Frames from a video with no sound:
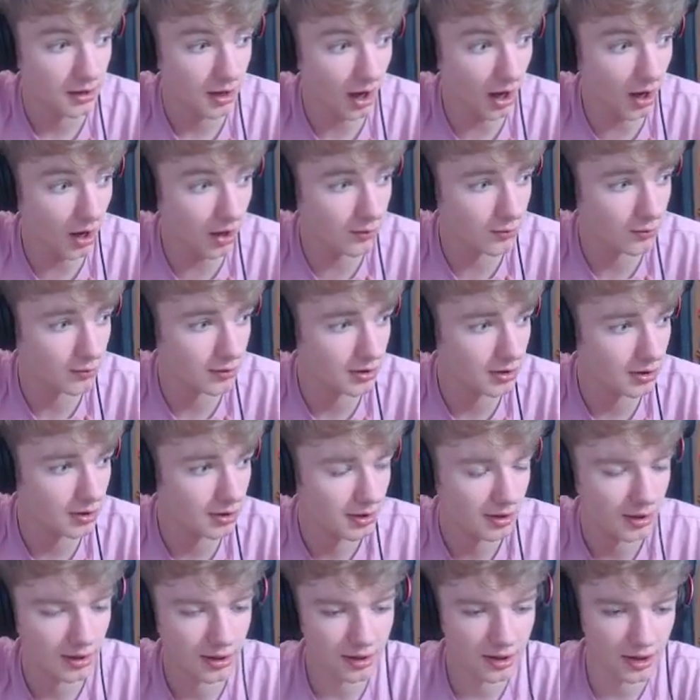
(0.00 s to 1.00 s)
Oh.
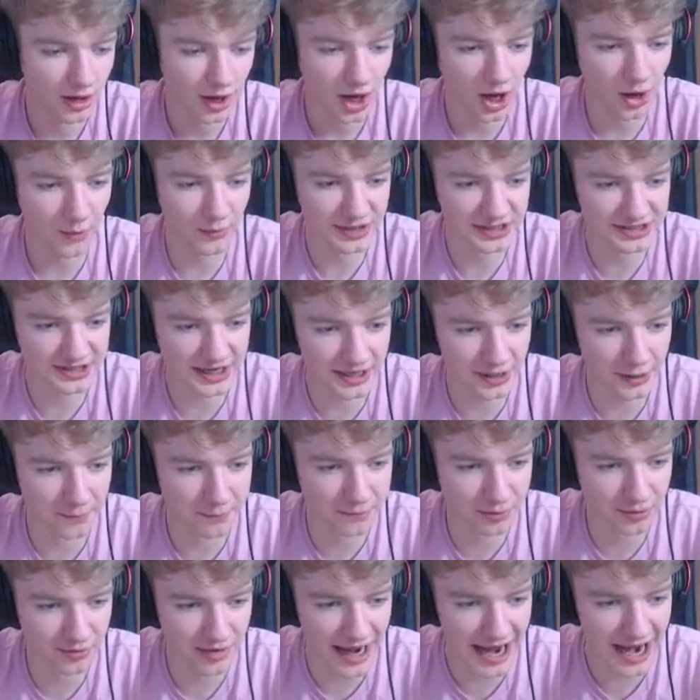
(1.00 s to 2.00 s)
Oh, he sent a
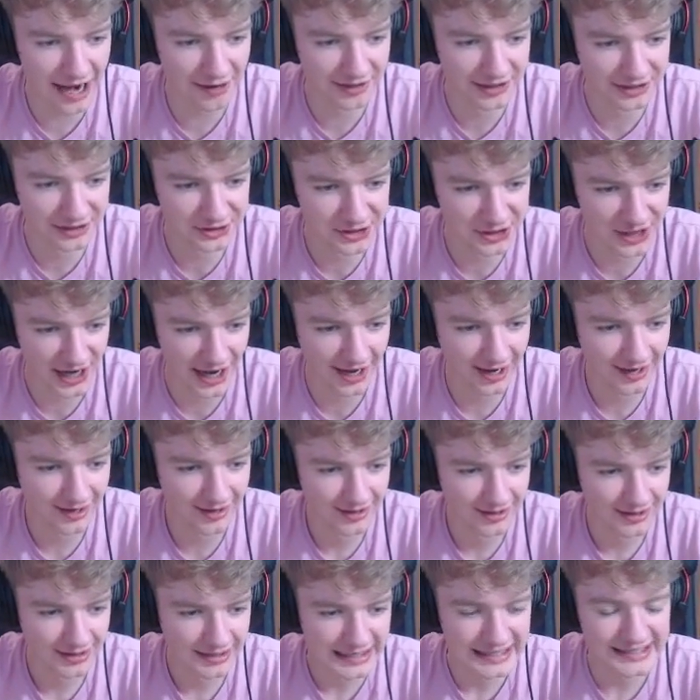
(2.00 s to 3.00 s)
prayer in chat.
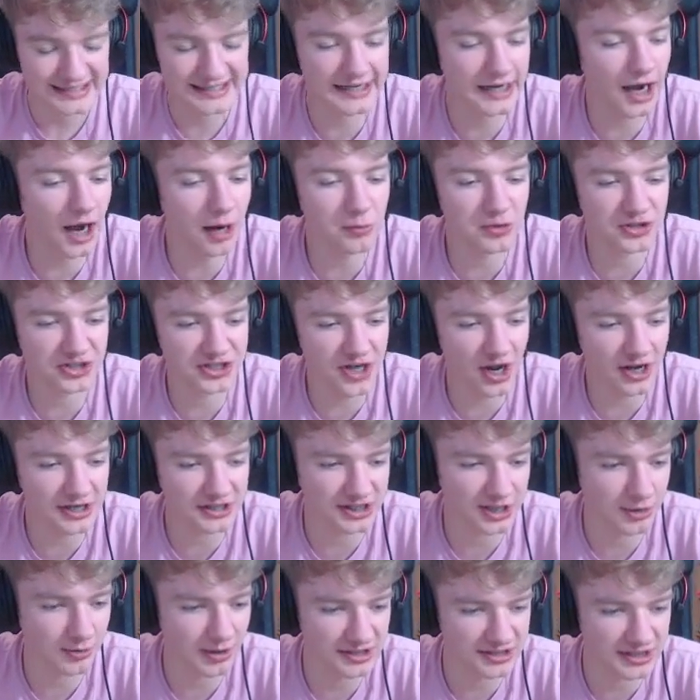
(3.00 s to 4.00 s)
See, I was nice,
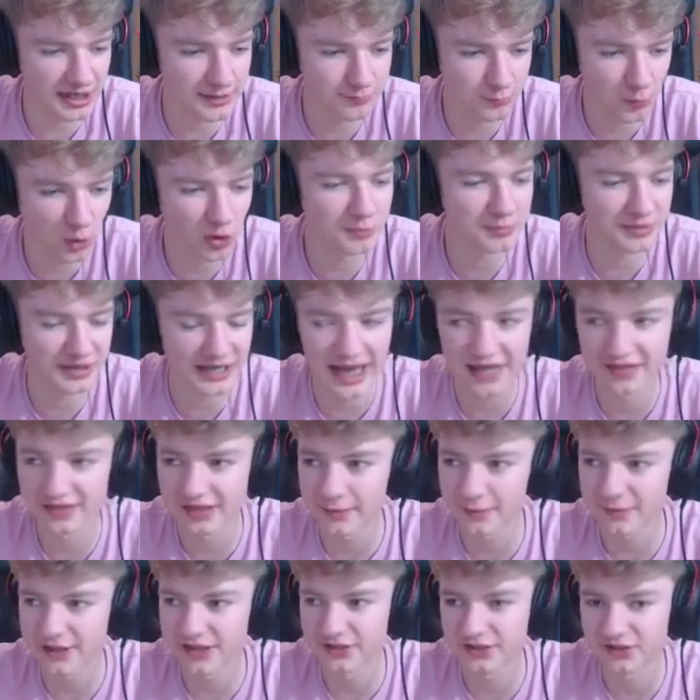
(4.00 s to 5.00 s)
though. I said muy bien.
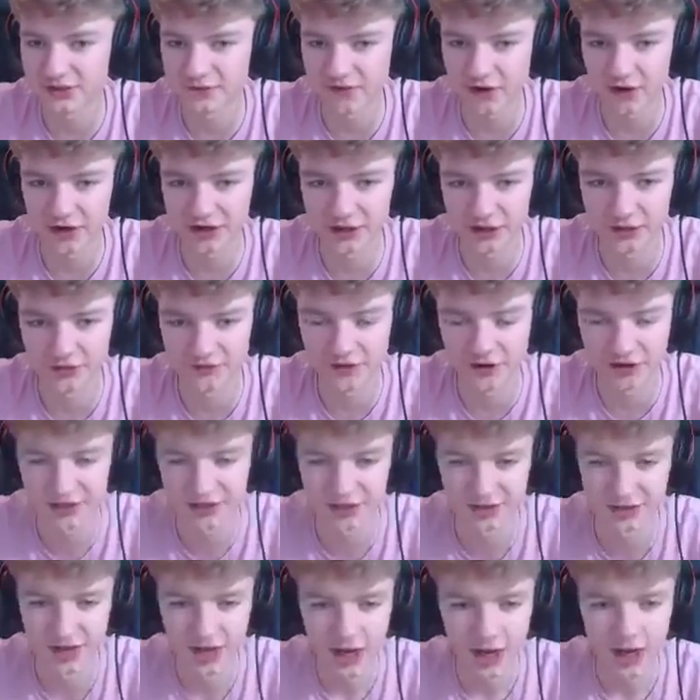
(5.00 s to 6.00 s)
That means very good, very
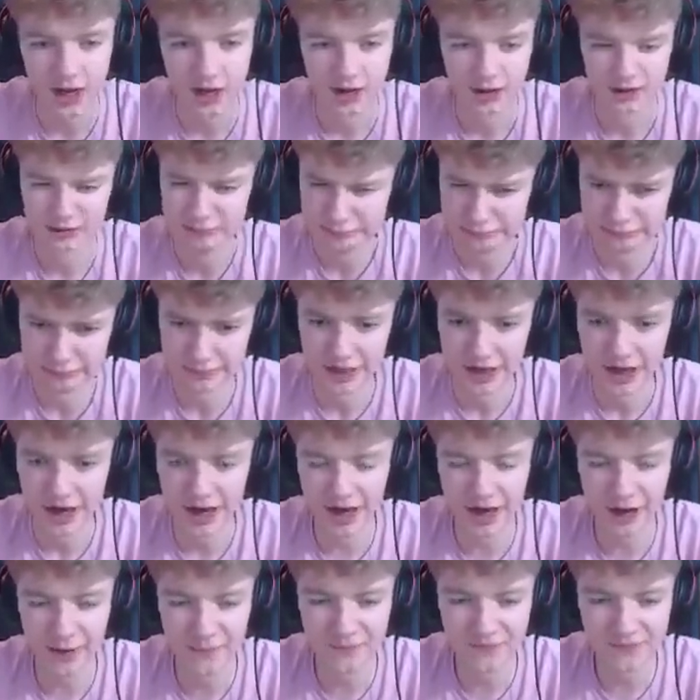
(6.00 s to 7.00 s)
good.
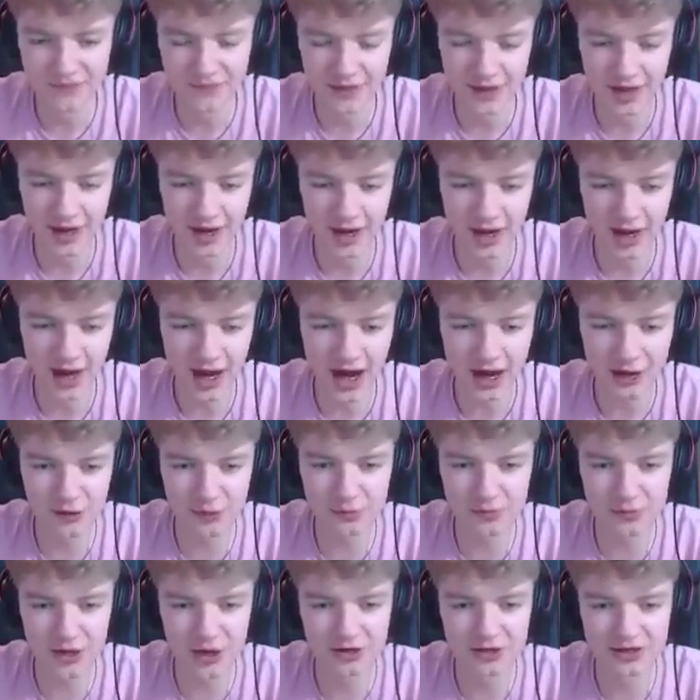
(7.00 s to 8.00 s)
I
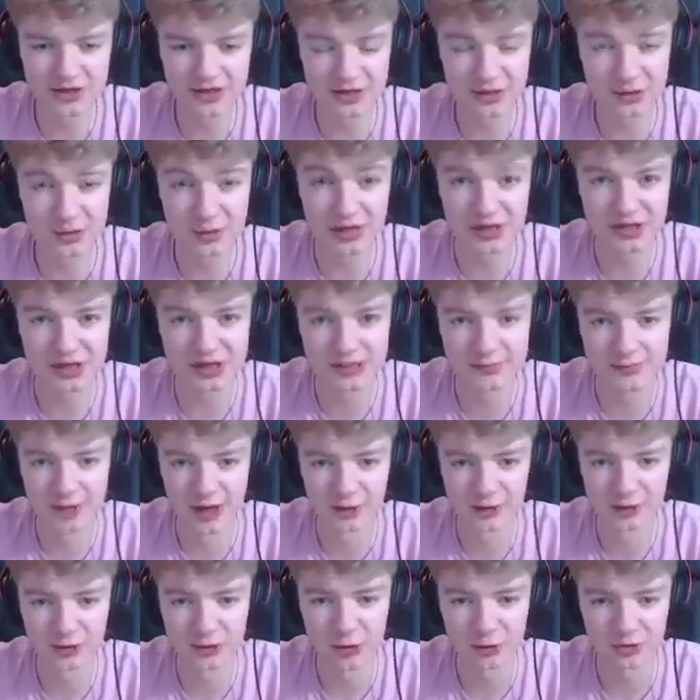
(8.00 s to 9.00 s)
uploaded a Twitch
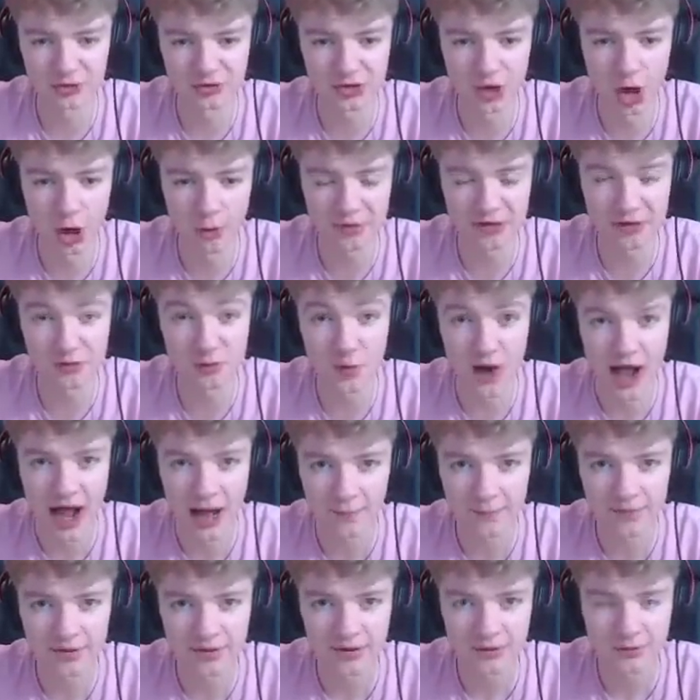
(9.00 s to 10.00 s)
emote called Tommy Wapp,
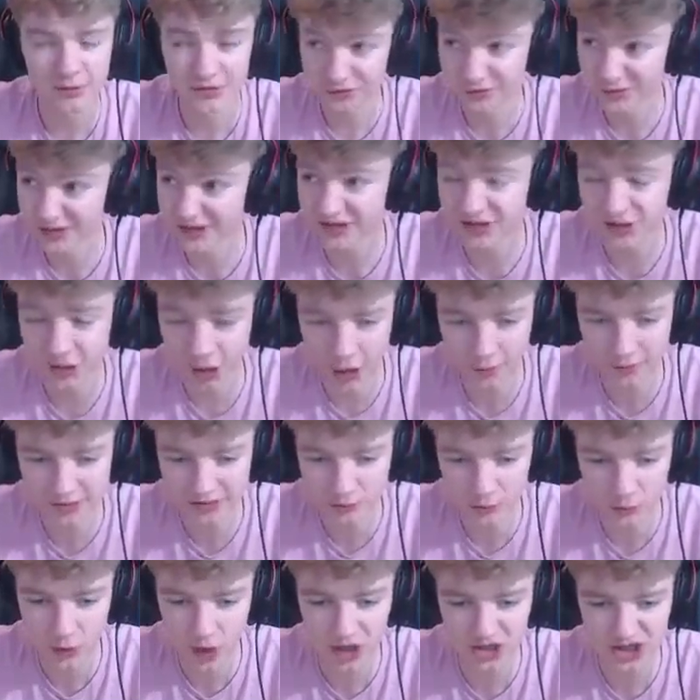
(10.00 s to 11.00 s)
which means Tommy
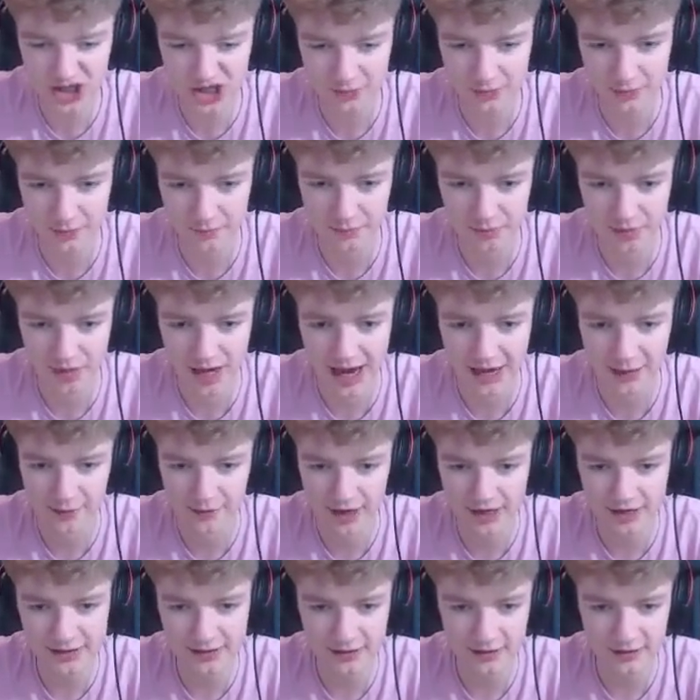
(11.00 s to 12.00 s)
worship and prayer,
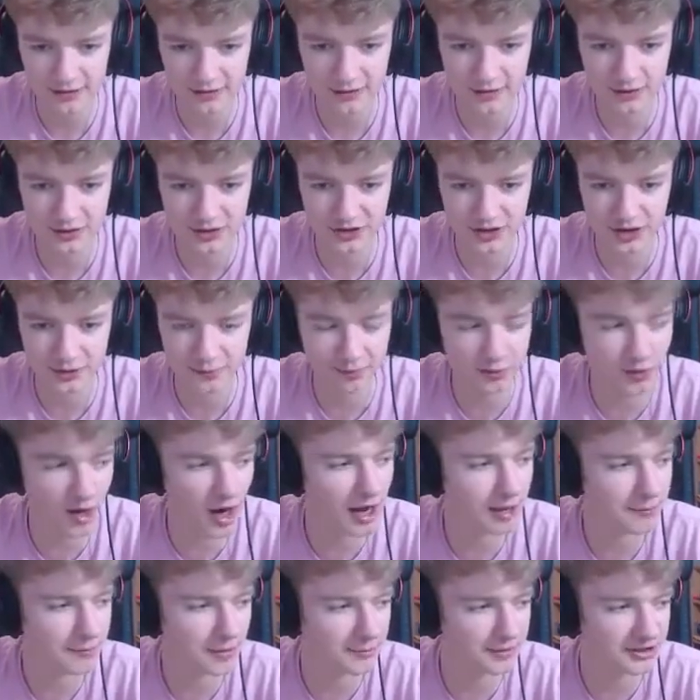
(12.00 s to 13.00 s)
right? Because of the
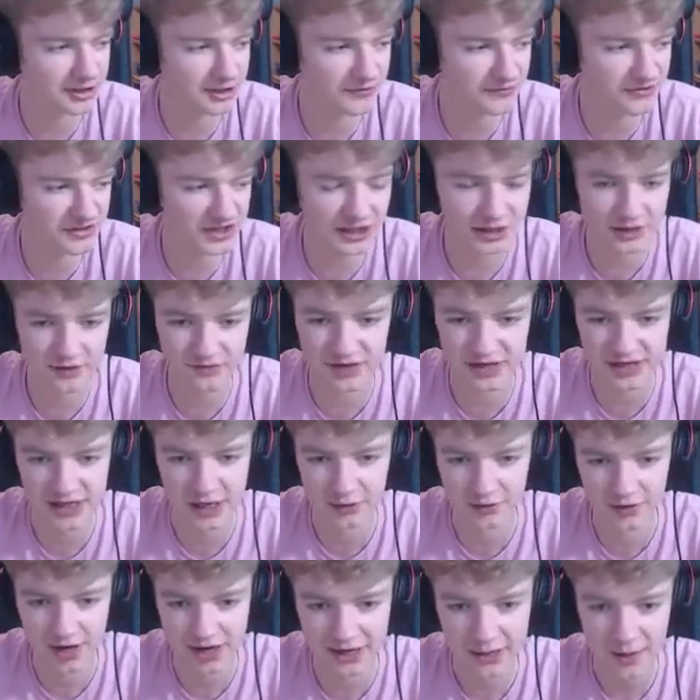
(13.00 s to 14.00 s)
Prime. I mean, you've seen the video,
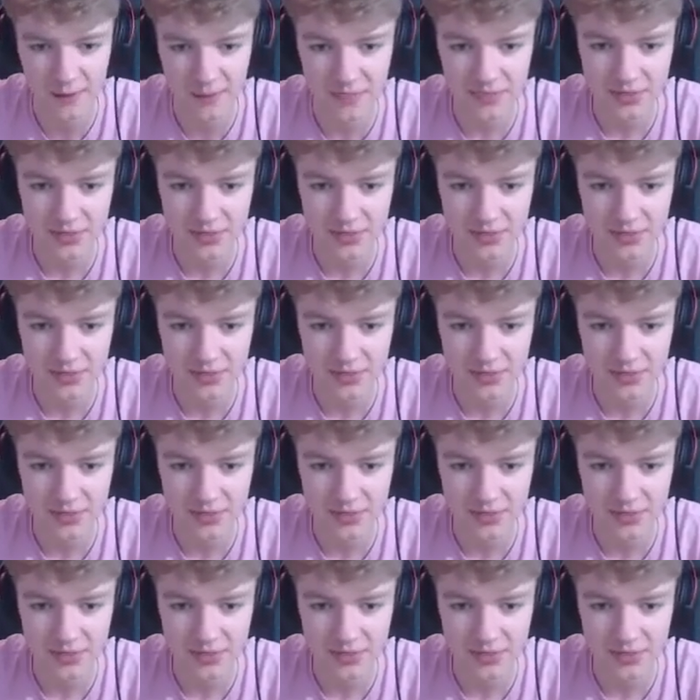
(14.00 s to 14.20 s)
right?